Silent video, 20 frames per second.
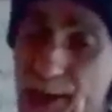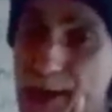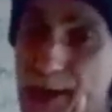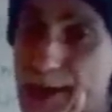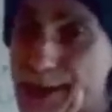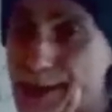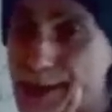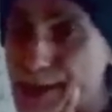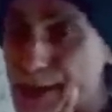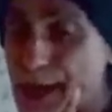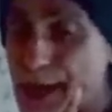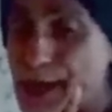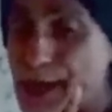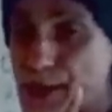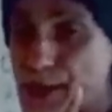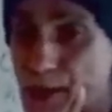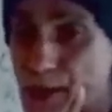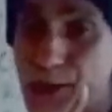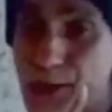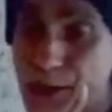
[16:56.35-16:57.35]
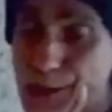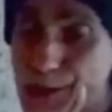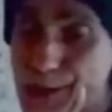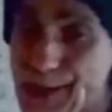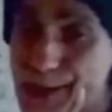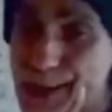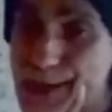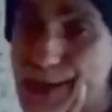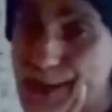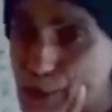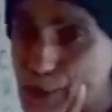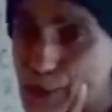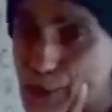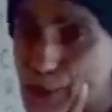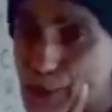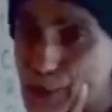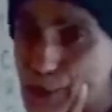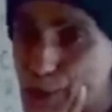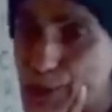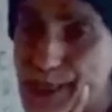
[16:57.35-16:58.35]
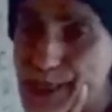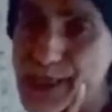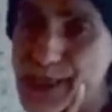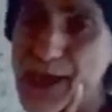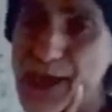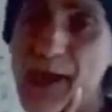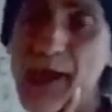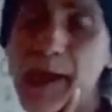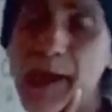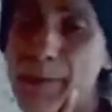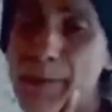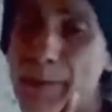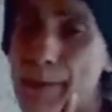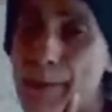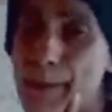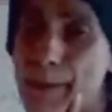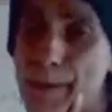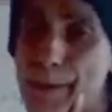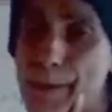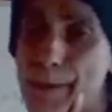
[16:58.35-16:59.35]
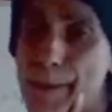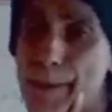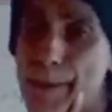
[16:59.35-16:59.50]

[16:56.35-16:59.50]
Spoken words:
and gold. It's rooted in time.